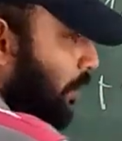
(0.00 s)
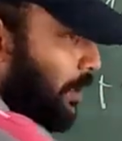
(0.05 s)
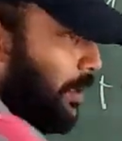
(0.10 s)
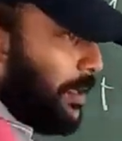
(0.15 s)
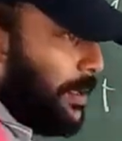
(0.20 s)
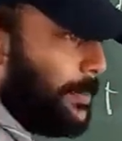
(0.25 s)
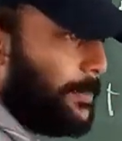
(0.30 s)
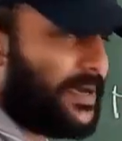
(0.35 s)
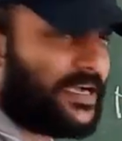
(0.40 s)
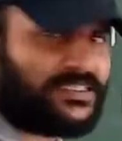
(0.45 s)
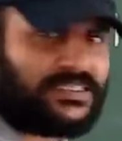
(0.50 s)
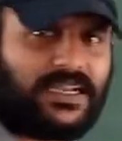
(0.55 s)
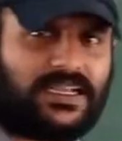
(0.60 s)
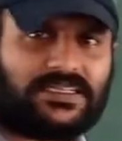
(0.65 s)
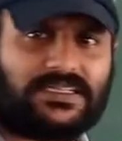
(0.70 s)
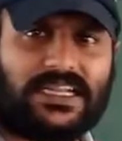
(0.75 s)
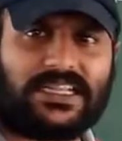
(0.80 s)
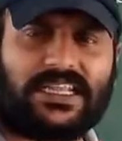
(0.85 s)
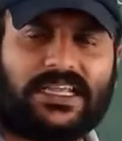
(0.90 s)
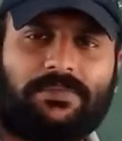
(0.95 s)
muscle is
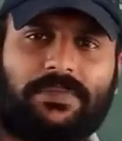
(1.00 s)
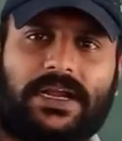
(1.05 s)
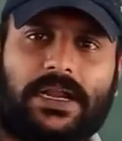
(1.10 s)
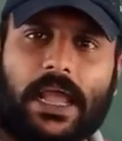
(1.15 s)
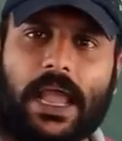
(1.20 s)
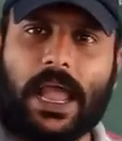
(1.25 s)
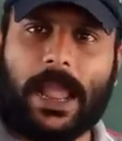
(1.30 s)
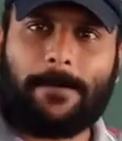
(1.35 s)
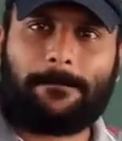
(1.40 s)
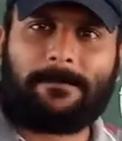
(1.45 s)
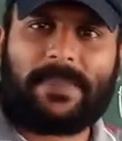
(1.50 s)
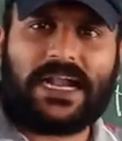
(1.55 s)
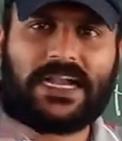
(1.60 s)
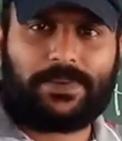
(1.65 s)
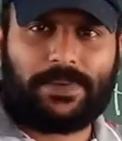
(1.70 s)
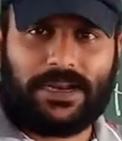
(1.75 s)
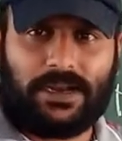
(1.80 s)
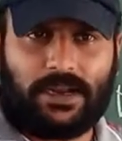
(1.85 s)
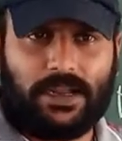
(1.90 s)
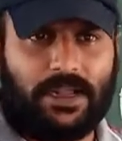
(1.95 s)
nothing but a
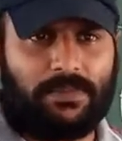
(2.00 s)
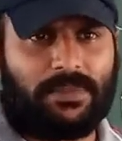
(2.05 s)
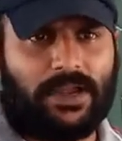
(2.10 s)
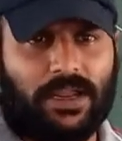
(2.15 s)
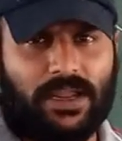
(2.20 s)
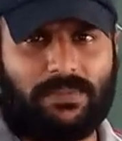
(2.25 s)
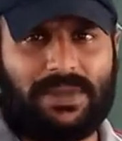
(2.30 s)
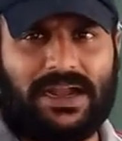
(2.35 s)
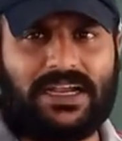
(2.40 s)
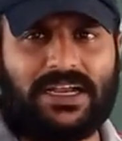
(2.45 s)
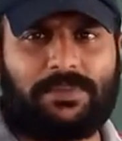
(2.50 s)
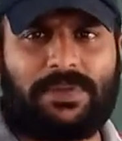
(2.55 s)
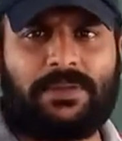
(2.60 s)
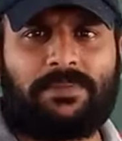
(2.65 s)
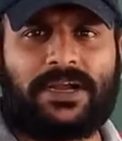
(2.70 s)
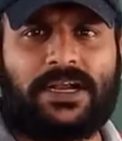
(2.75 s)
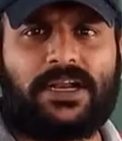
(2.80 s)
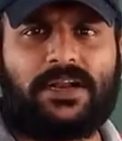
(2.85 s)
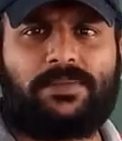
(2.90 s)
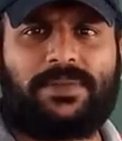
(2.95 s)
multiple
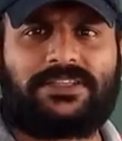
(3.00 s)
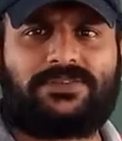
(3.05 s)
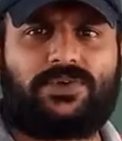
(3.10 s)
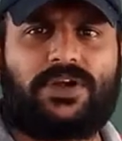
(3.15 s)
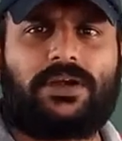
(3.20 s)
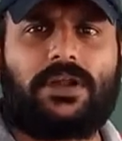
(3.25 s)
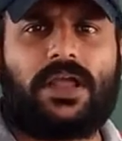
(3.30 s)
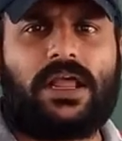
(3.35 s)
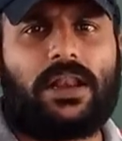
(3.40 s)
bundle means what?